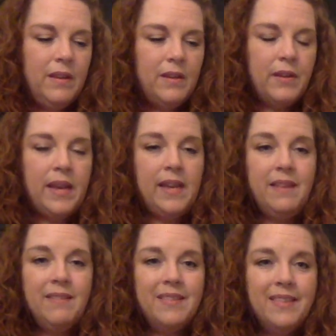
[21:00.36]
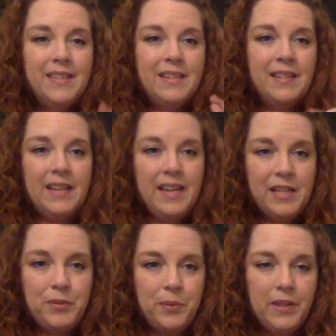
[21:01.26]
Okay, the
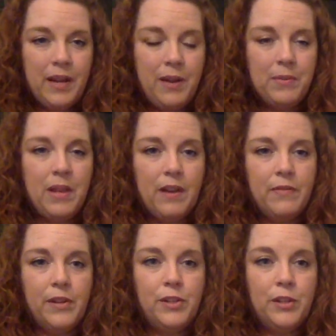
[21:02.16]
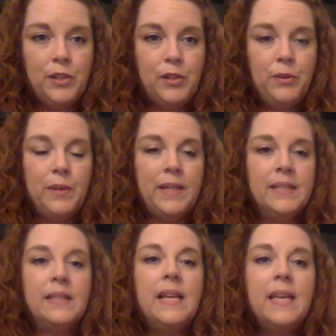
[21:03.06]
next word that I would like for you to do
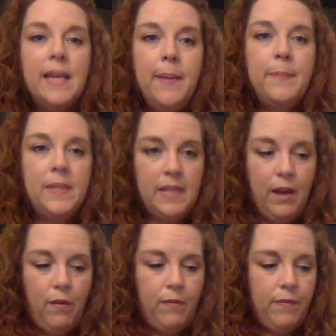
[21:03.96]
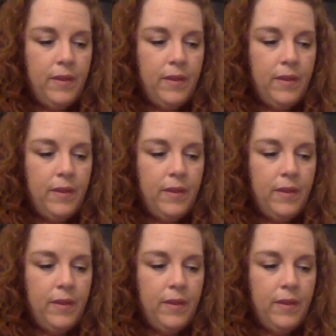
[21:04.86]
is himself.